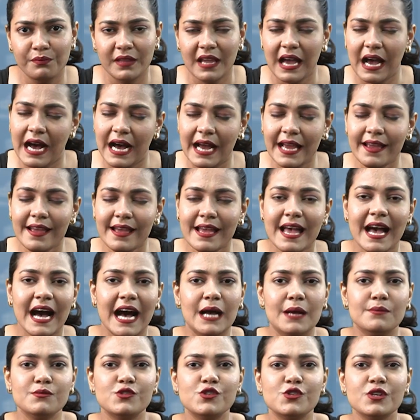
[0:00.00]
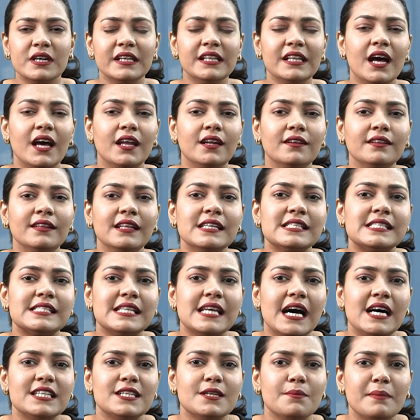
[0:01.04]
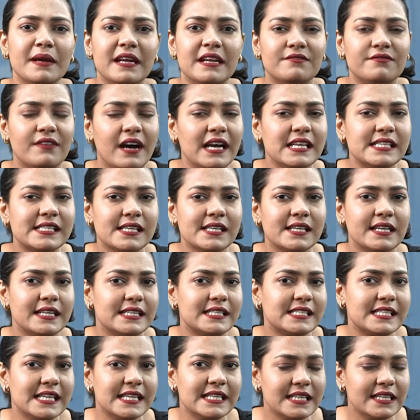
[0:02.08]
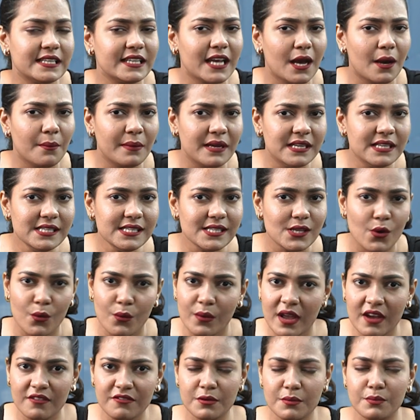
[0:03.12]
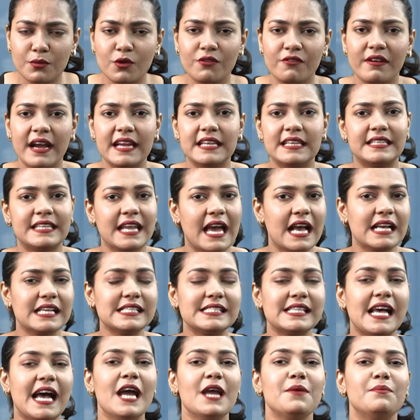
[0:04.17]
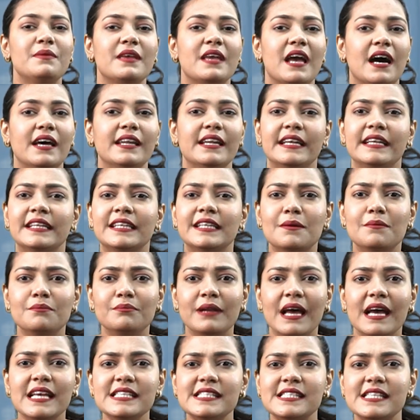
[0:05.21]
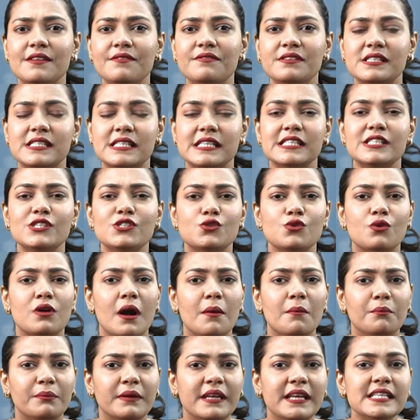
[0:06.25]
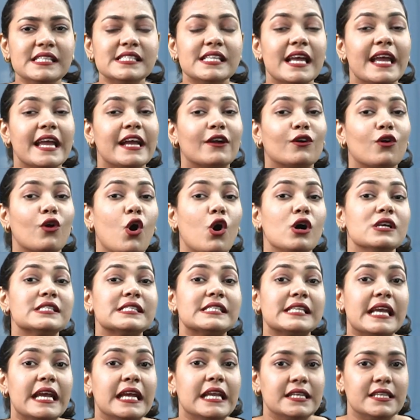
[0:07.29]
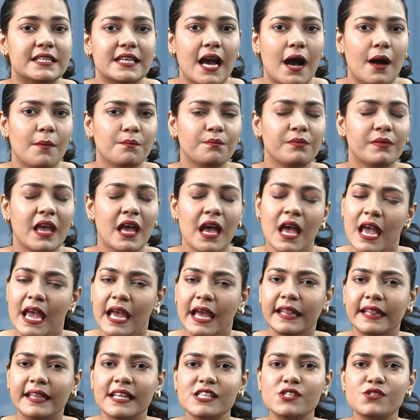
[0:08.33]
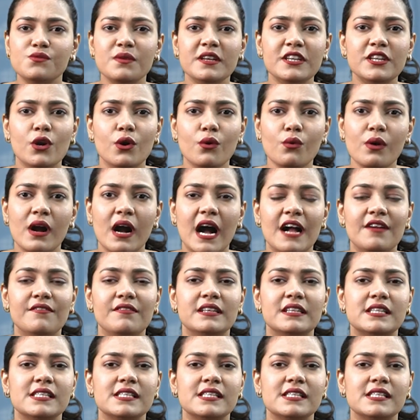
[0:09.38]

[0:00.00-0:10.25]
Hi, I am Sugandh Anand, a startup advisor at Setindiabiz, where we provide tax, IPR and compliance services to companies across India. In this video, I will